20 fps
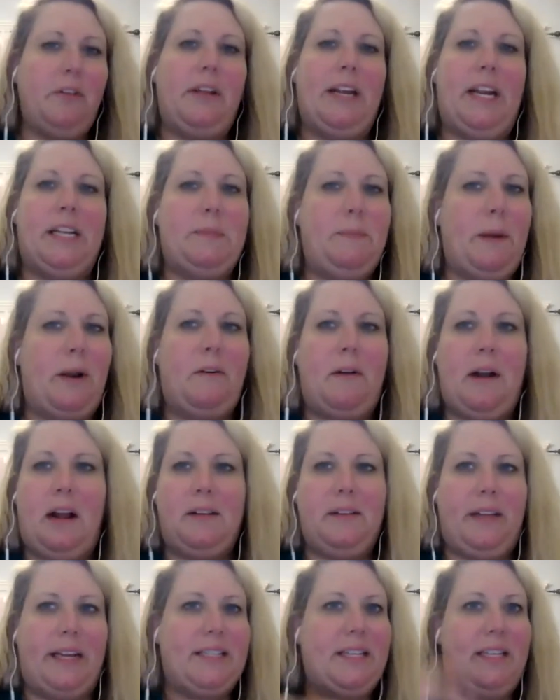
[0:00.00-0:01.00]
It's been
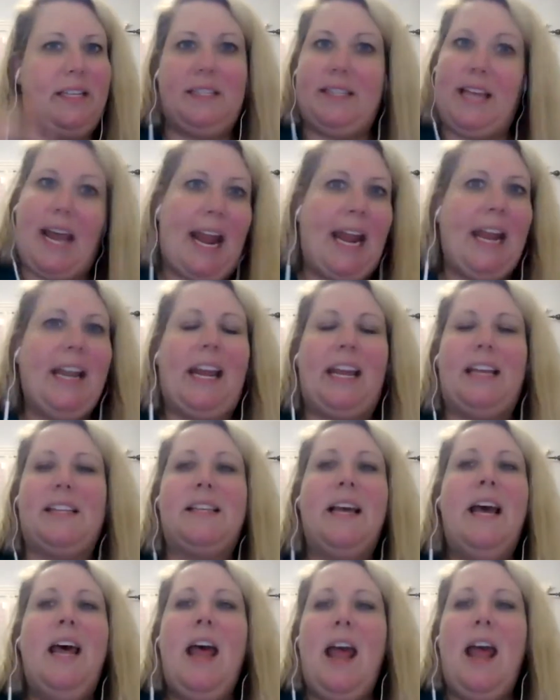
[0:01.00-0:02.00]
around since the 80s.
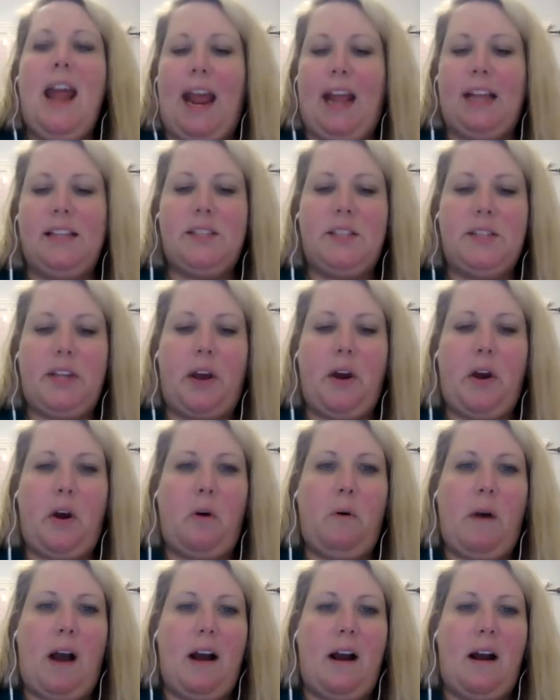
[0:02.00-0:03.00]
And
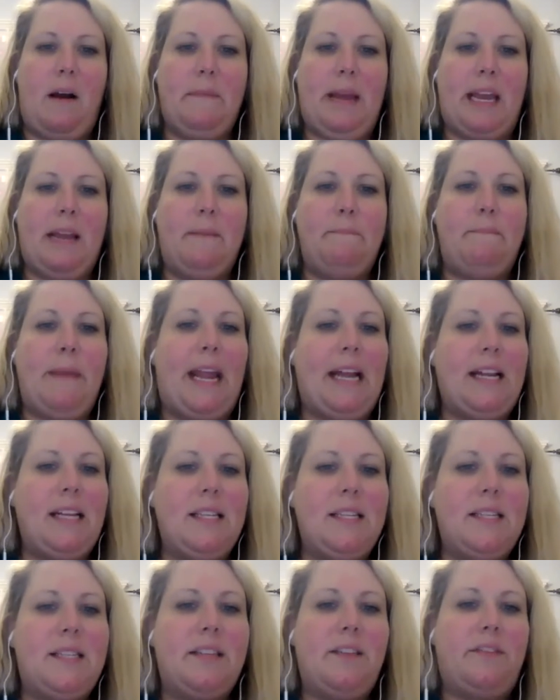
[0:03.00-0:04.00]
so it
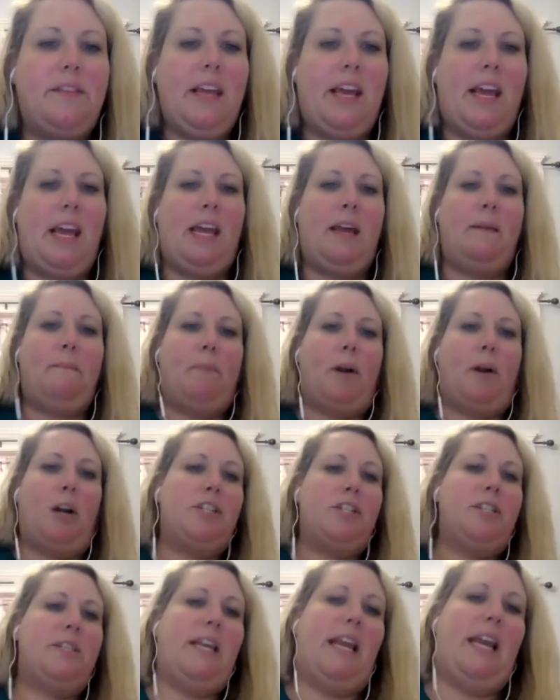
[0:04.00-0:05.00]
bans the
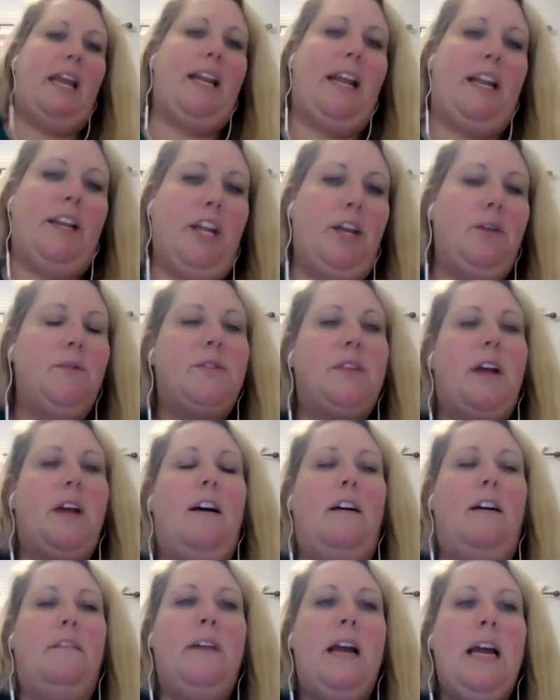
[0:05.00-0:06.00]
purchasing and use
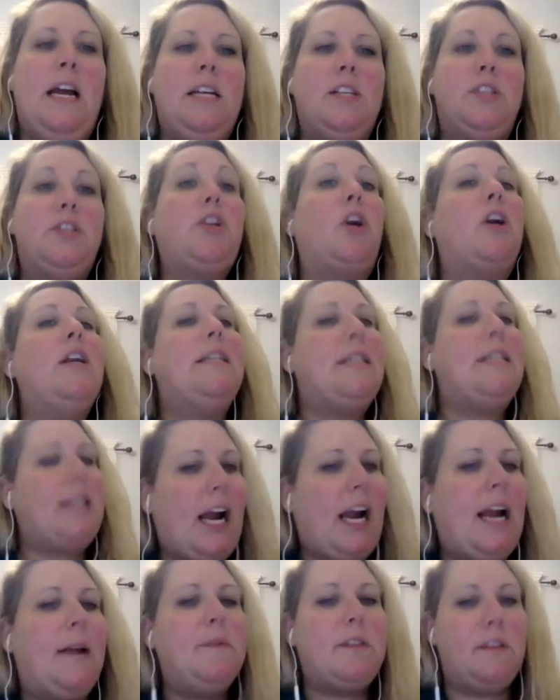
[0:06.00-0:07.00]
of certain
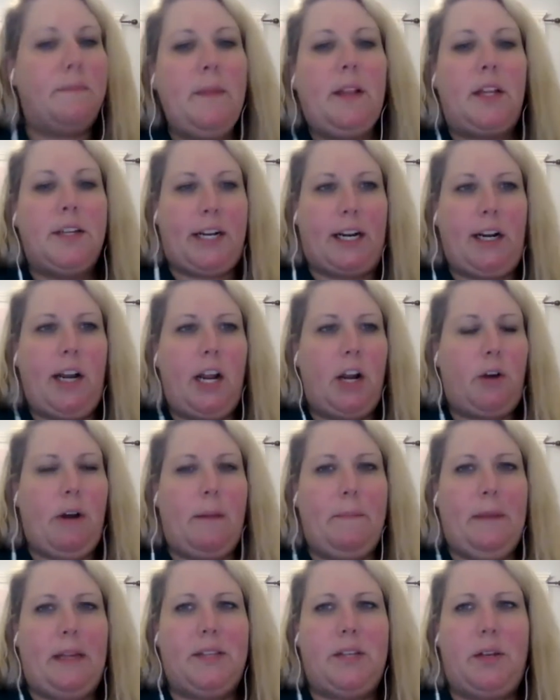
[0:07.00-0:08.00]
types of military
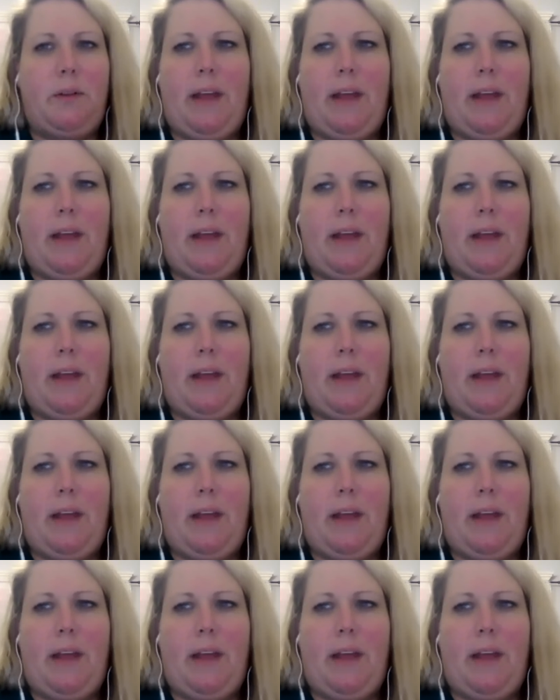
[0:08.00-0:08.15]
equipment. So